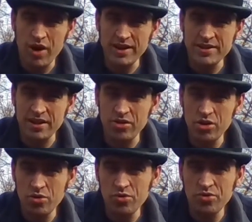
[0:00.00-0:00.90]
writing
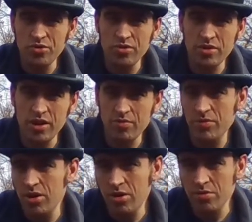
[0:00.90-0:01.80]
and news
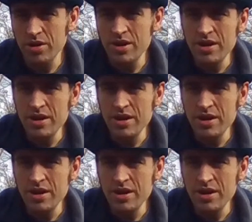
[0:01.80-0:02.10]
and do